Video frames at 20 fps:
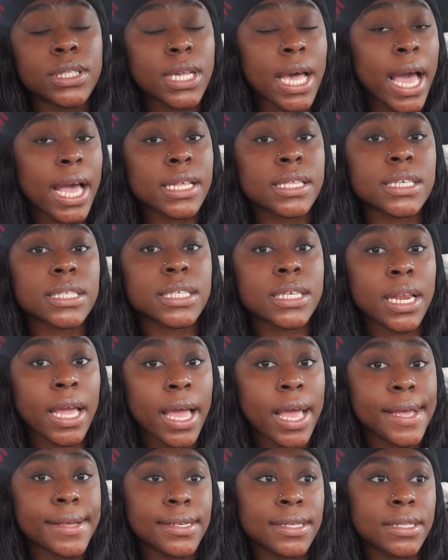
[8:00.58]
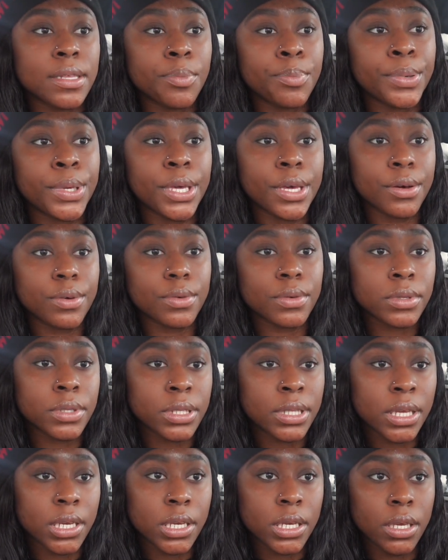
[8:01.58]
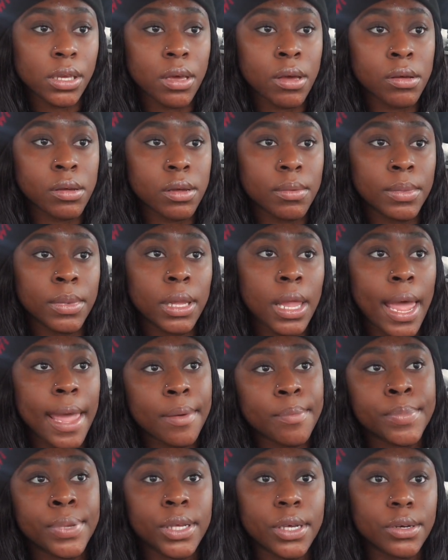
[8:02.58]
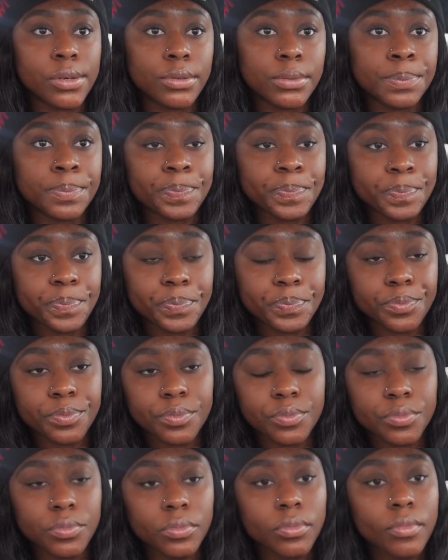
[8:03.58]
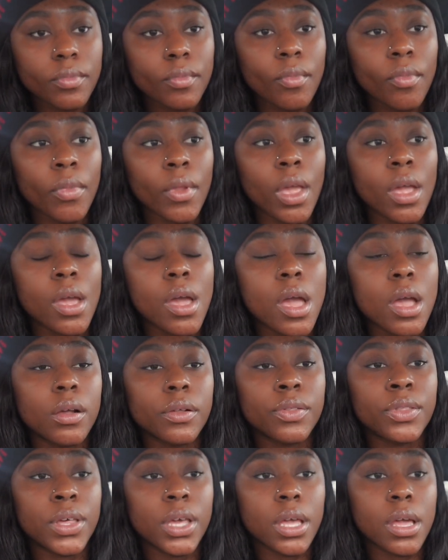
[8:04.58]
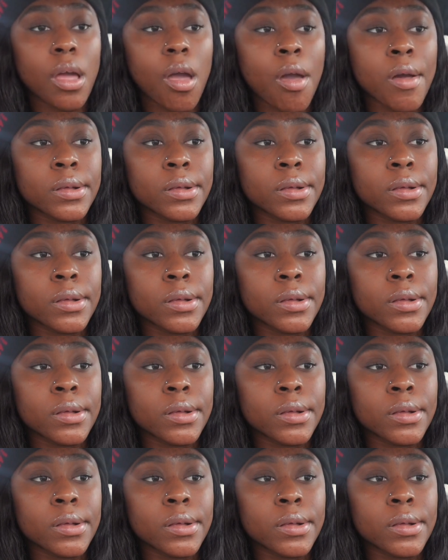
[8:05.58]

ties into that is the bills, the light bill, the